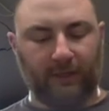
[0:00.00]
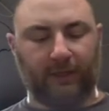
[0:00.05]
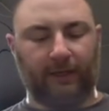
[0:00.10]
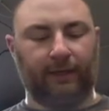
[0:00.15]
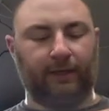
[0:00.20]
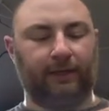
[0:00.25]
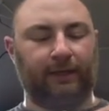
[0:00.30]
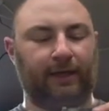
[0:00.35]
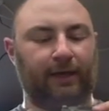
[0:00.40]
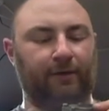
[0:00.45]

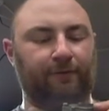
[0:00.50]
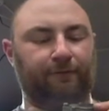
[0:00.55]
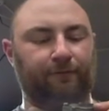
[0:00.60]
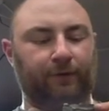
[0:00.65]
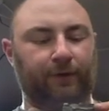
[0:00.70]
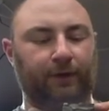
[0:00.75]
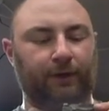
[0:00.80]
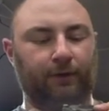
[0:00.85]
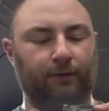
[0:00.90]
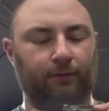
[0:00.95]
And now if
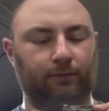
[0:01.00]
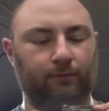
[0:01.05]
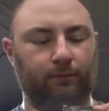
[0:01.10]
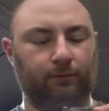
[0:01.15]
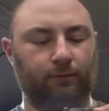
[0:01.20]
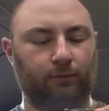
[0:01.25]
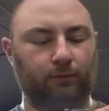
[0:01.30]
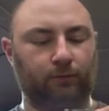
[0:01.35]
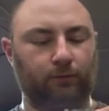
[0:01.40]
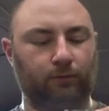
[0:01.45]
we
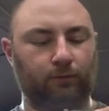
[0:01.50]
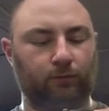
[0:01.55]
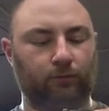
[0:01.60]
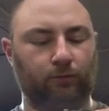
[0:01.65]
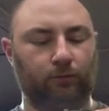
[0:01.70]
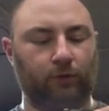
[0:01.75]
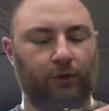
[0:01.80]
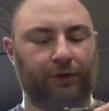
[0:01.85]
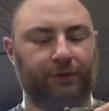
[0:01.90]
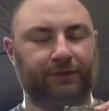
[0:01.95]

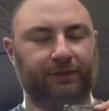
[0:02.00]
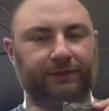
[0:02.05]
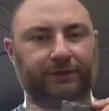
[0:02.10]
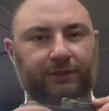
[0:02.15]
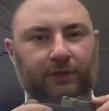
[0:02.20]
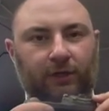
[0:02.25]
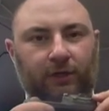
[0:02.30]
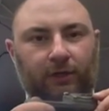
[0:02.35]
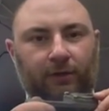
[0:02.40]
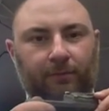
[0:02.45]
work this
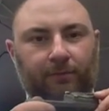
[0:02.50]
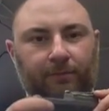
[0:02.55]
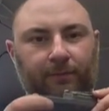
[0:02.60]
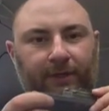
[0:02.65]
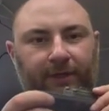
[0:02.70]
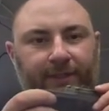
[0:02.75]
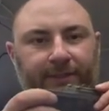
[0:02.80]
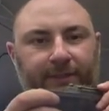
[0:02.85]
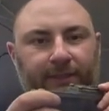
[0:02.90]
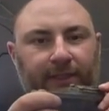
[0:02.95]
arm,
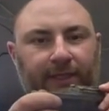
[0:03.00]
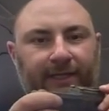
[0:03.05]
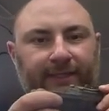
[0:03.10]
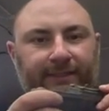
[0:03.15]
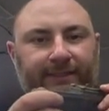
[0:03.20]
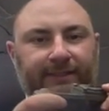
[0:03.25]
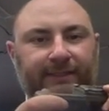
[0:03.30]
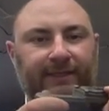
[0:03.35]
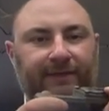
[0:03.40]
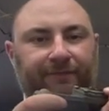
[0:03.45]
it's a
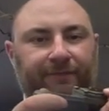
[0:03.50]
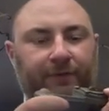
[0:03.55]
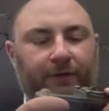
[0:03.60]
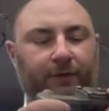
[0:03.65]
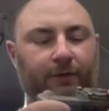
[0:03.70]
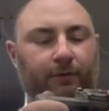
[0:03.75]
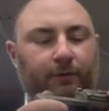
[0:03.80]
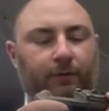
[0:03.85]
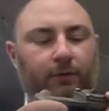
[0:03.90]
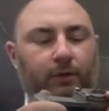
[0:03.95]
lot
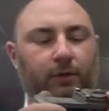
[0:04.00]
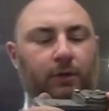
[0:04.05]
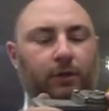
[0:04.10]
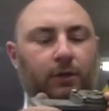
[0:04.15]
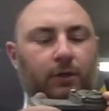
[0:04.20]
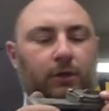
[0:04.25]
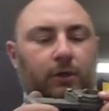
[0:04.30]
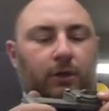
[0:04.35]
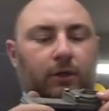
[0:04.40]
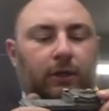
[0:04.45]
stiffer,
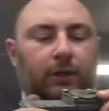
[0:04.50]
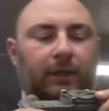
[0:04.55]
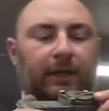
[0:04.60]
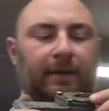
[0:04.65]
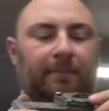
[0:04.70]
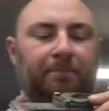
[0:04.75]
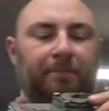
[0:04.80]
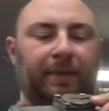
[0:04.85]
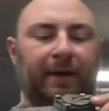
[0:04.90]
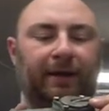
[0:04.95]
a
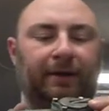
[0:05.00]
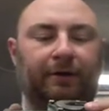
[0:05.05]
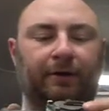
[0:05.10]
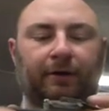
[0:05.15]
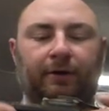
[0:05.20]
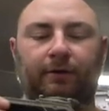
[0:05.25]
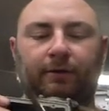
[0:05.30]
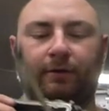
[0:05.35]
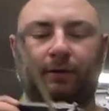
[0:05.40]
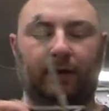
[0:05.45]
lot
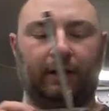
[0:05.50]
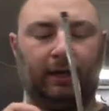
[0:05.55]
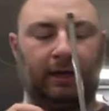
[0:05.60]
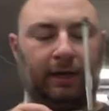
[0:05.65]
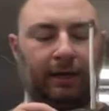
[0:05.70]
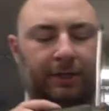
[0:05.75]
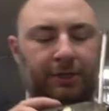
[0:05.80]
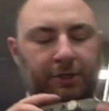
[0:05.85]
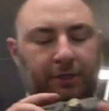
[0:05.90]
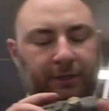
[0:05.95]
better.
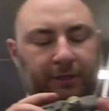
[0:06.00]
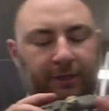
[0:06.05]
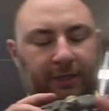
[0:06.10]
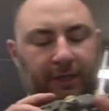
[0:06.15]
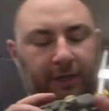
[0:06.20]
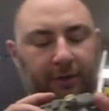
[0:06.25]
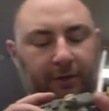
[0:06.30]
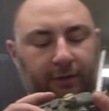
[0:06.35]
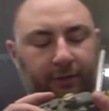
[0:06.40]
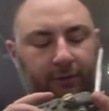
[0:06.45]
And you can
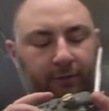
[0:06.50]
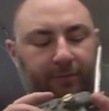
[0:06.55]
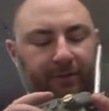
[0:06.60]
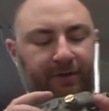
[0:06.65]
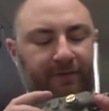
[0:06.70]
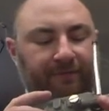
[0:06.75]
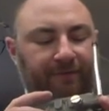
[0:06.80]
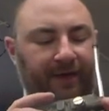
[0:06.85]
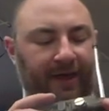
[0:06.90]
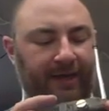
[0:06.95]
hear a little bit
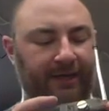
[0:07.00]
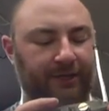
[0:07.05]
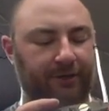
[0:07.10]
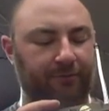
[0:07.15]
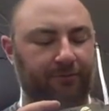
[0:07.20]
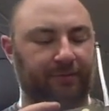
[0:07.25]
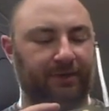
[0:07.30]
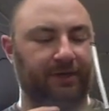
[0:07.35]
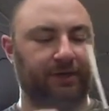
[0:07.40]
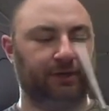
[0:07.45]
of
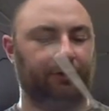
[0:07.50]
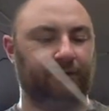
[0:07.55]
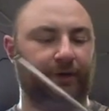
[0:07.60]
vacuum being